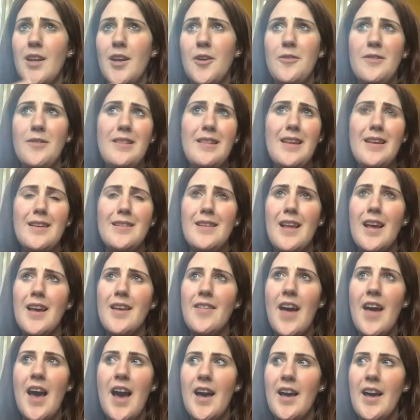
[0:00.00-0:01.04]
and things like
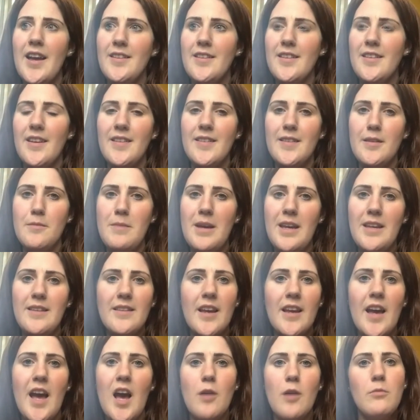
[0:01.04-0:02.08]
that. It's
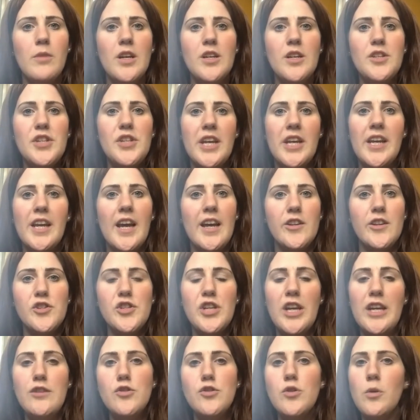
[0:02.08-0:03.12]
amazing how much it can
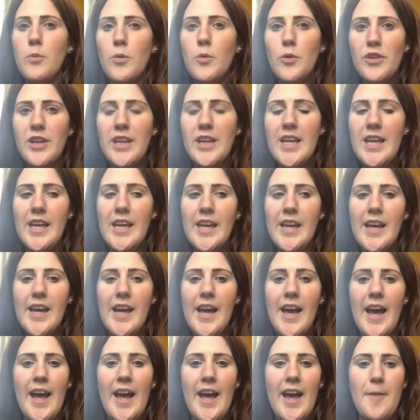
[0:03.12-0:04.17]
change your body.
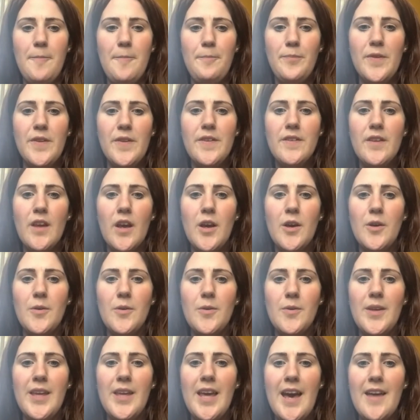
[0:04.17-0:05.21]

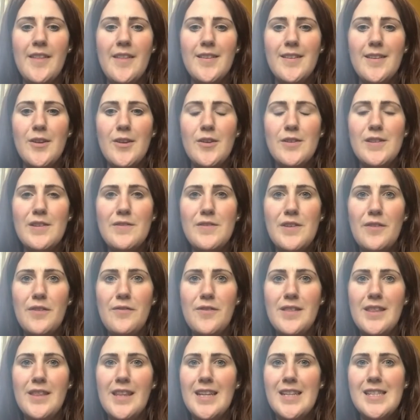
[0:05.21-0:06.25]
So yeah, there's lots of
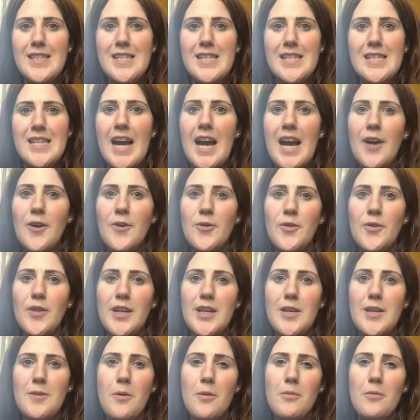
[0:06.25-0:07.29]
different things to tackle that
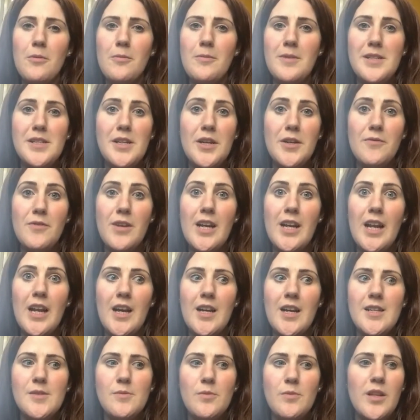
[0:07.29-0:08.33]
you probably don't
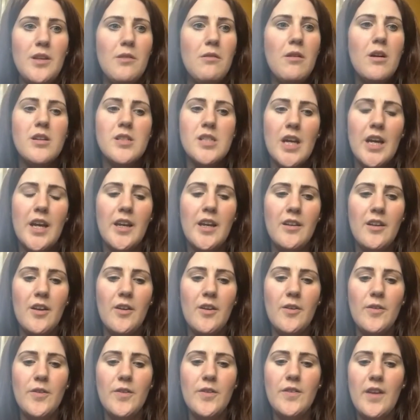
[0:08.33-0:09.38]
realize when you are
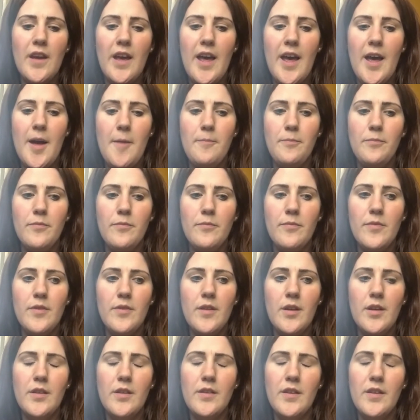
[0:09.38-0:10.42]
diagnosed, that